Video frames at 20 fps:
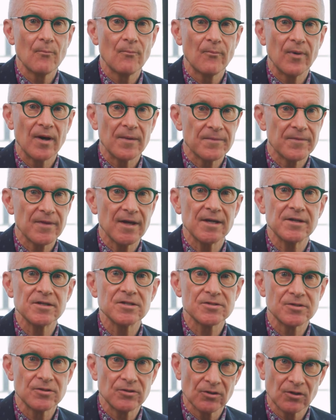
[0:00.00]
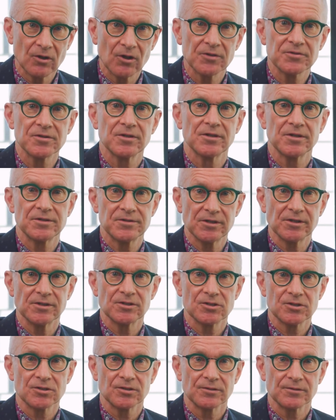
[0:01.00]
But that is not an
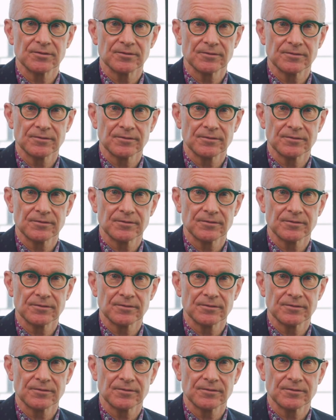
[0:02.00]
addiction.